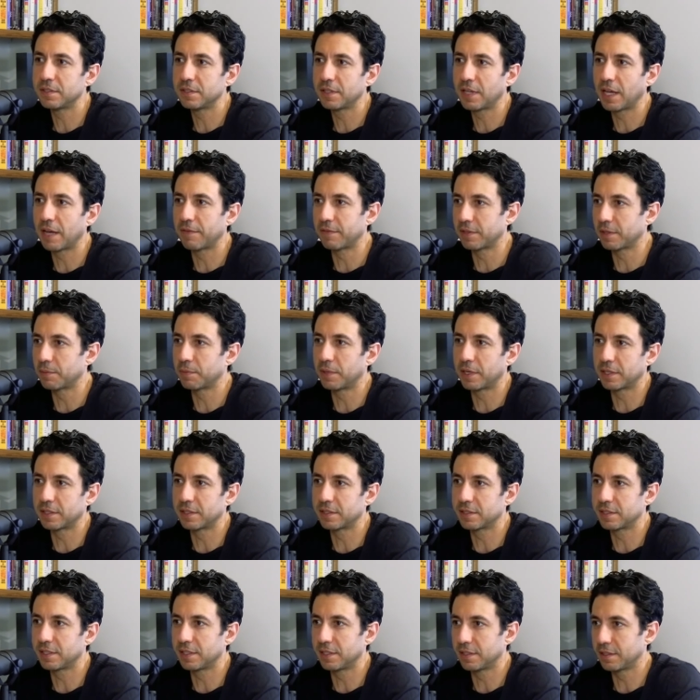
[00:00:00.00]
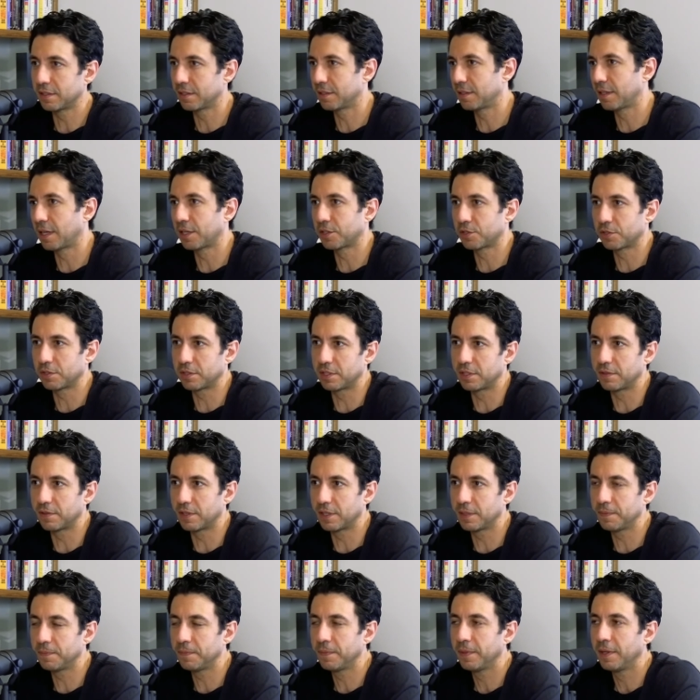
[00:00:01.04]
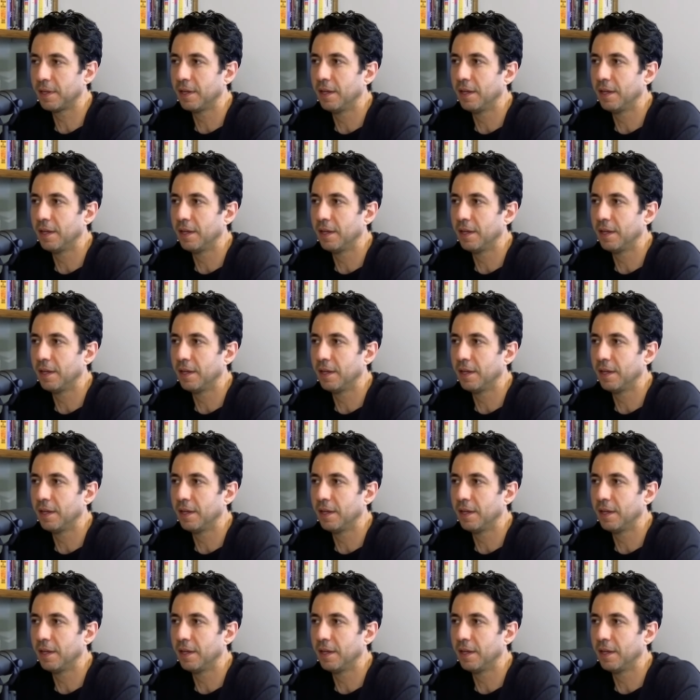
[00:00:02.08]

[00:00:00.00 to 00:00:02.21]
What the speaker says: having a pregnancy naturally, right?